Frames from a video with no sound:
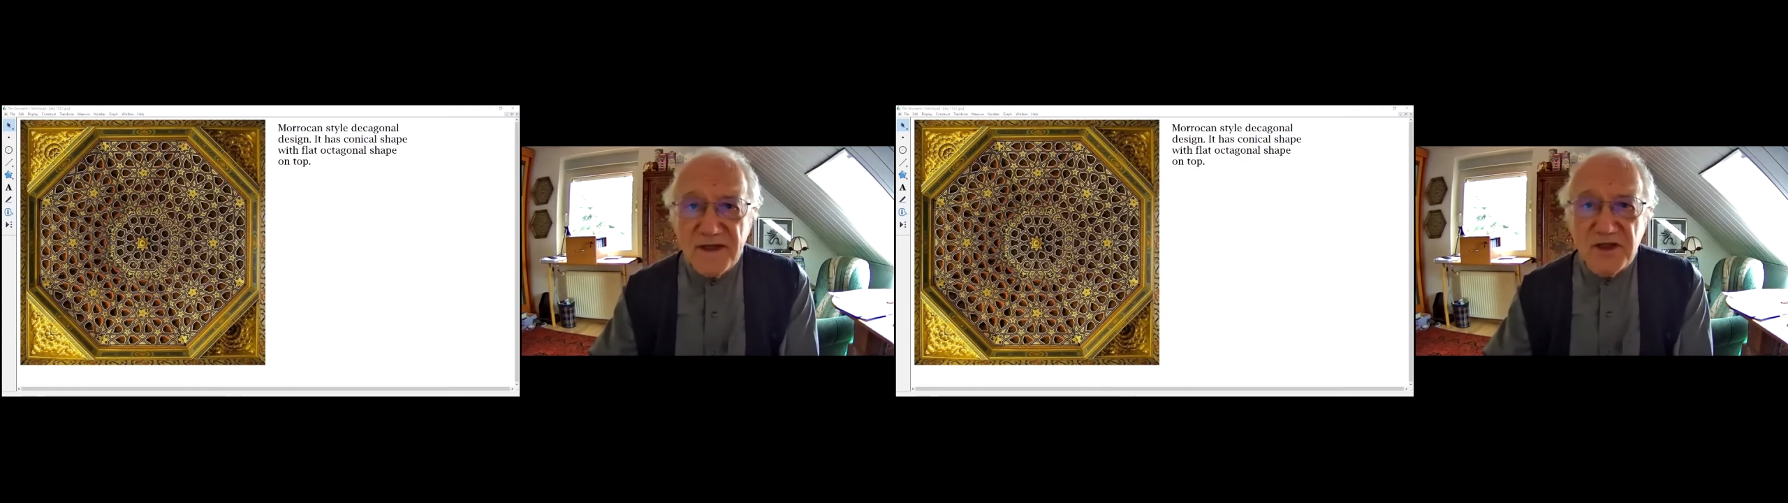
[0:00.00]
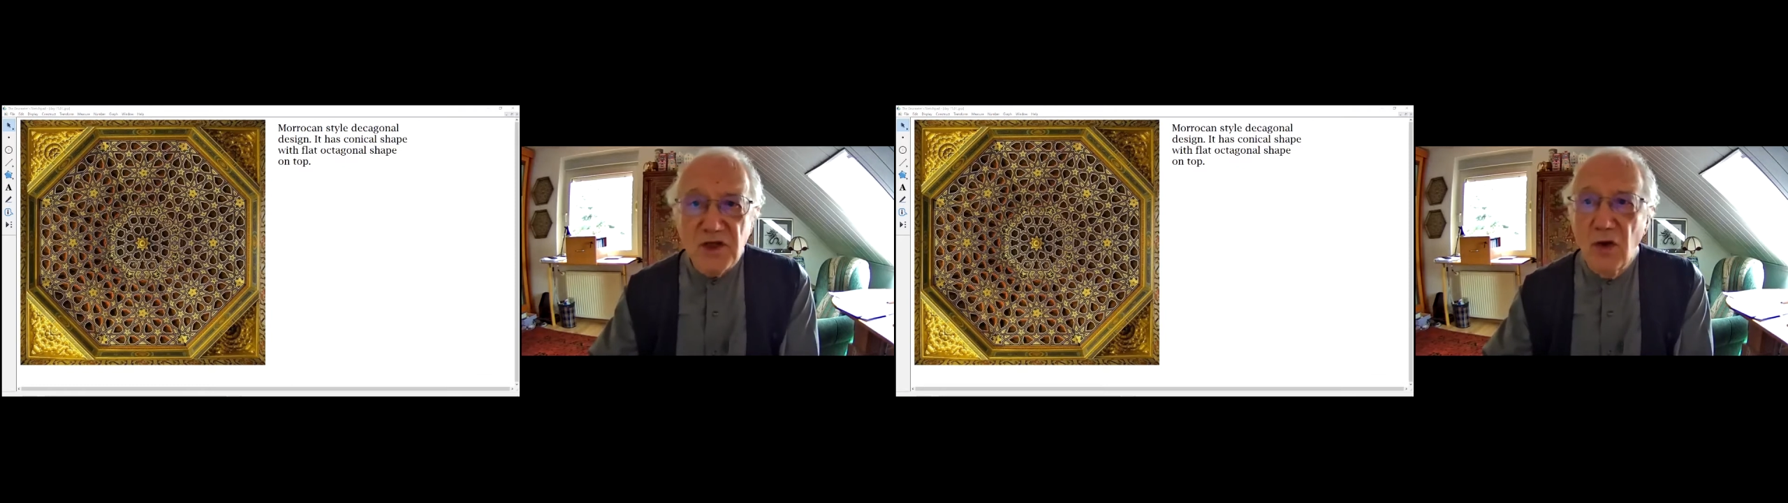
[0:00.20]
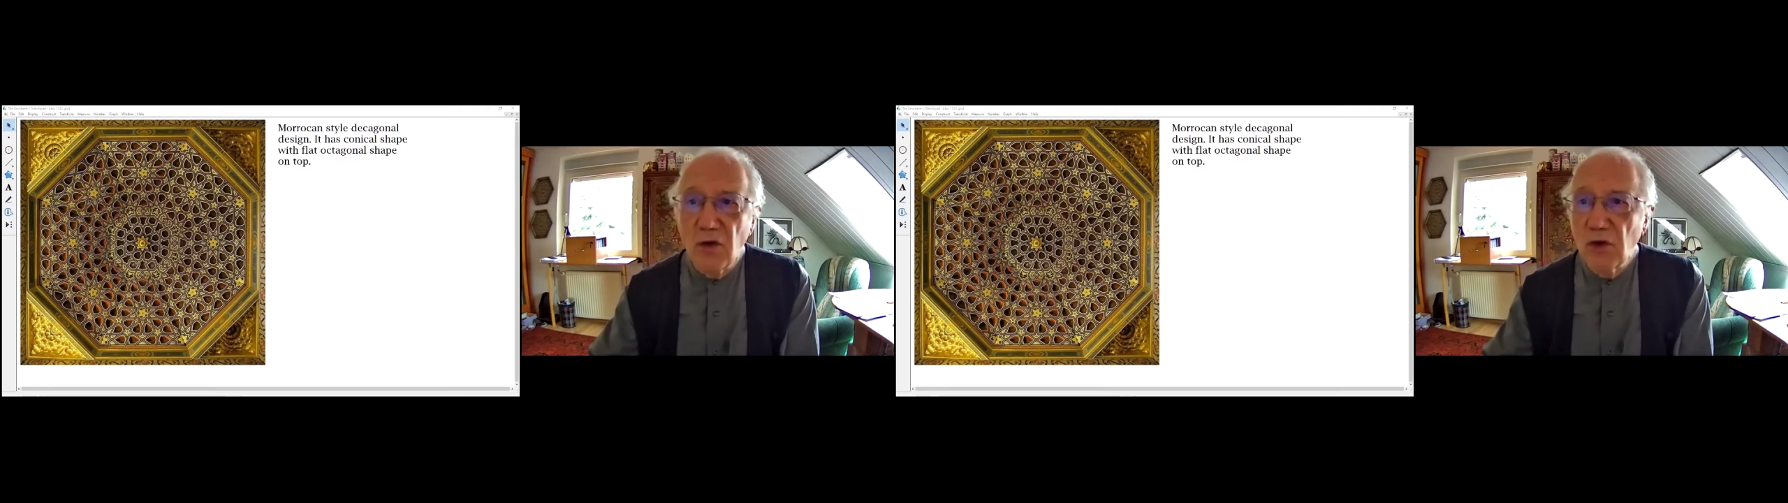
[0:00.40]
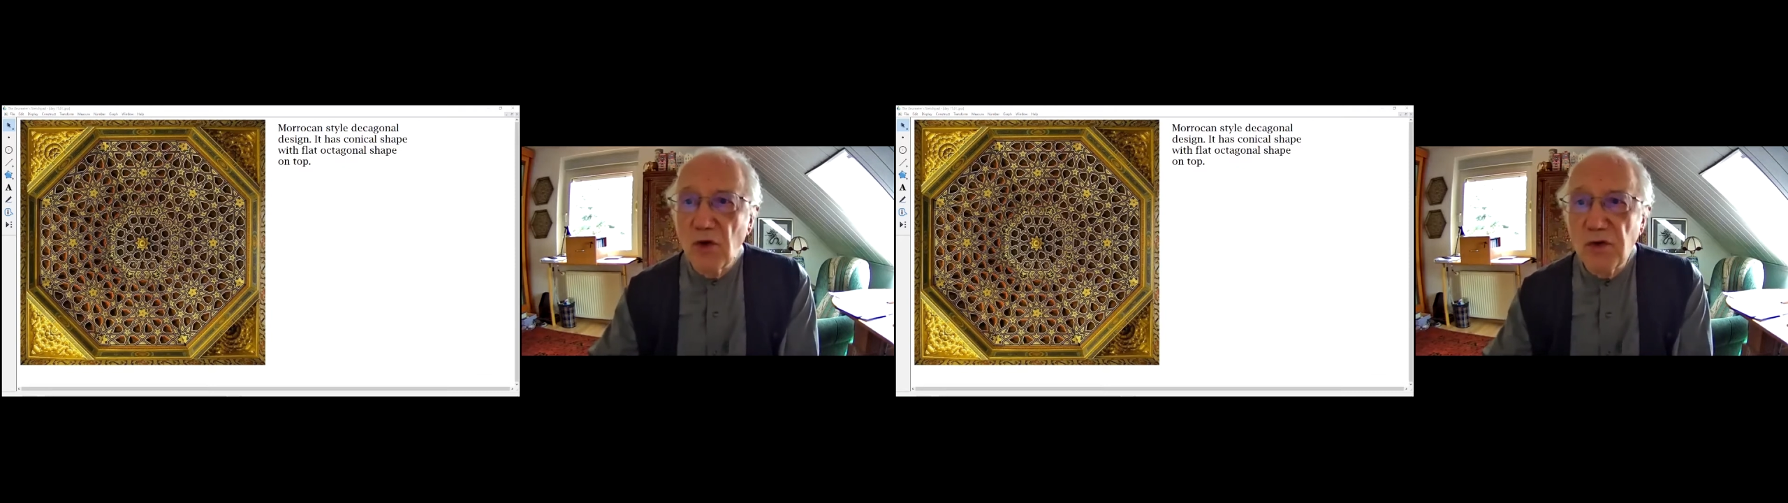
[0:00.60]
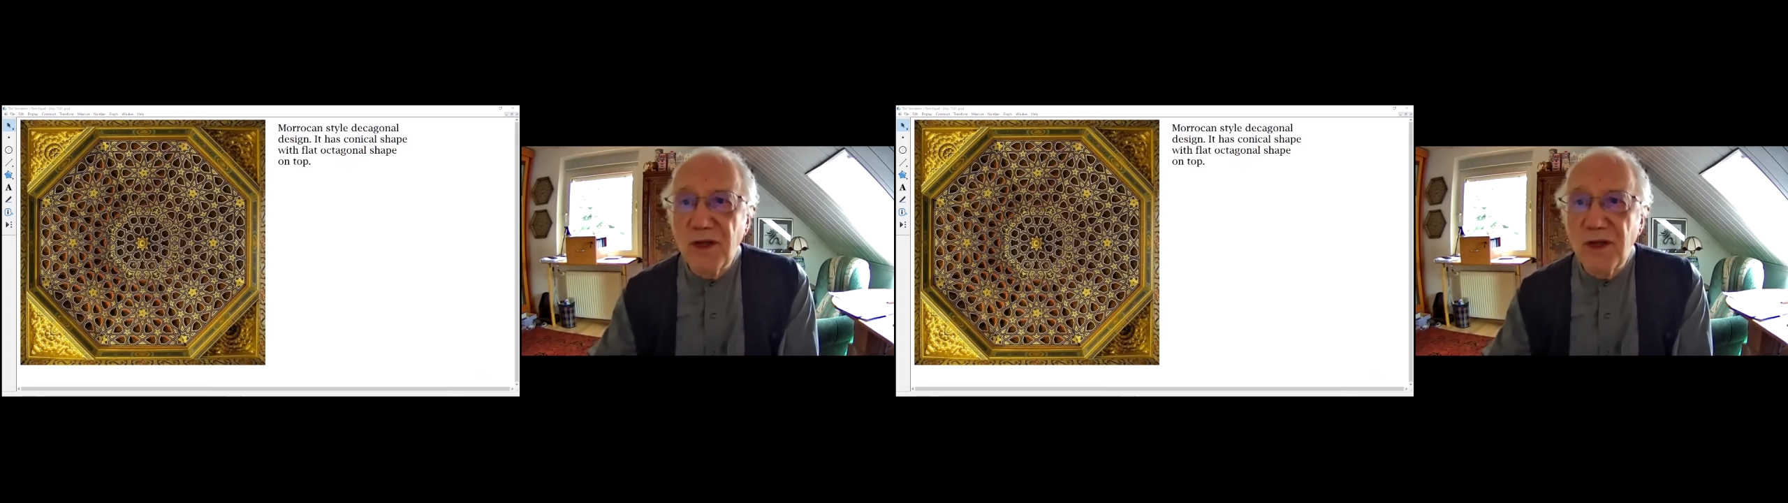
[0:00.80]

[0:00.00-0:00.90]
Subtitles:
So good